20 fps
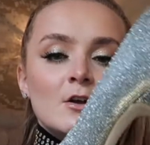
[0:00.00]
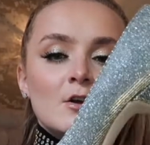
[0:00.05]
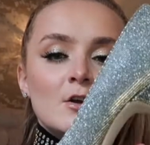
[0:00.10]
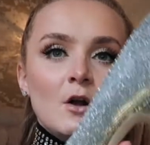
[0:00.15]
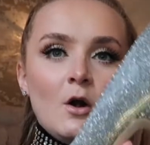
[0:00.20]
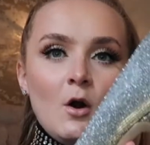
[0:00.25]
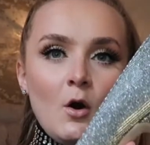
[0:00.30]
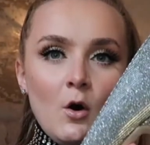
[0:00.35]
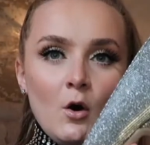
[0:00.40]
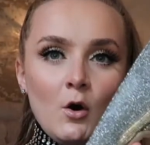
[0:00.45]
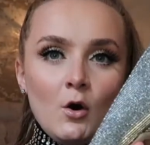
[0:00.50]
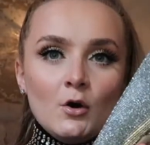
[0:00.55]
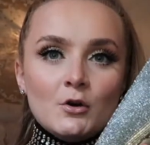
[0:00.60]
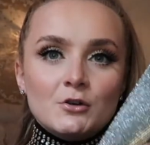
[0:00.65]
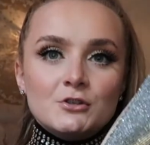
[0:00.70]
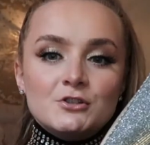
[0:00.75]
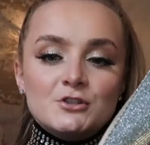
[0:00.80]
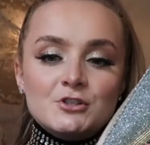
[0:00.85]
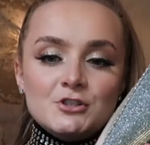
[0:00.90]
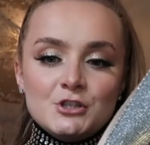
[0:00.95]

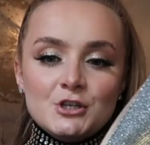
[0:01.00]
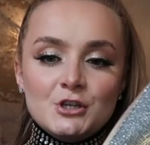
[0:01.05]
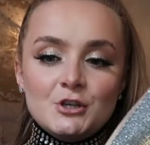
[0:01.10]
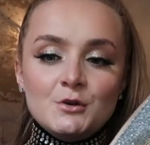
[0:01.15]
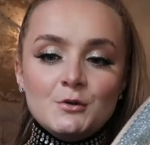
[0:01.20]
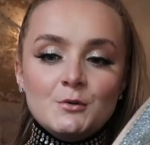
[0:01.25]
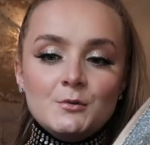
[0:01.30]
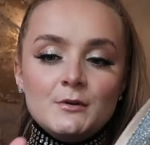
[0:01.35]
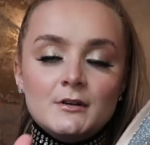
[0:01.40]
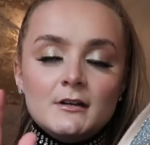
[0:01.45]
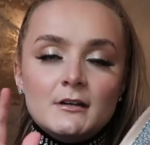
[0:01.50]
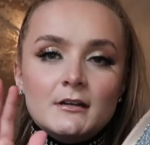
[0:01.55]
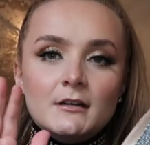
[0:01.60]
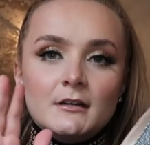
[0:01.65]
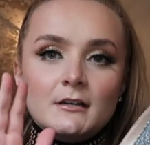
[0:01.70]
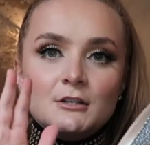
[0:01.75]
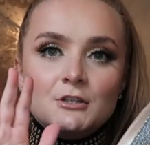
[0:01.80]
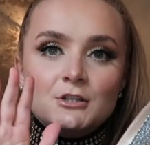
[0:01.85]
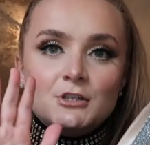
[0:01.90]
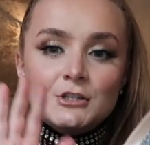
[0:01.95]
court shoe
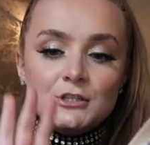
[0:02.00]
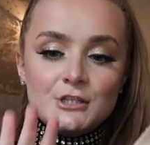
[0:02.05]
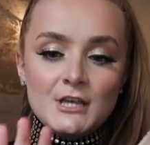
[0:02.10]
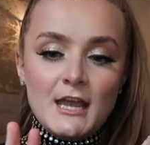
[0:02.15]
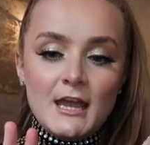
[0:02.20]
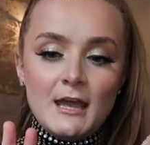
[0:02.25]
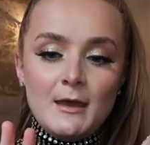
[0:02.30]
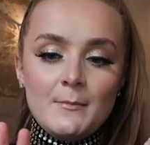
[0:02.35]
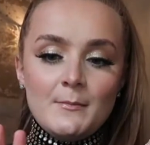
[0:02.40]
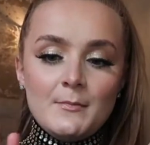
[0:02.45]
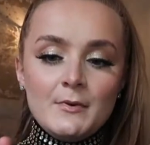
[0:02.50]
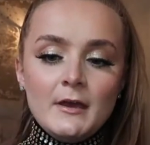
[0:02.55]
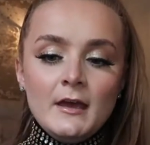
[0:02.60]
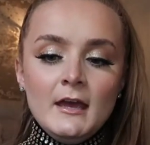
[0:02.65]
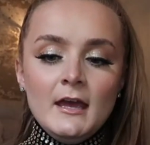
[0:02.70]
shape.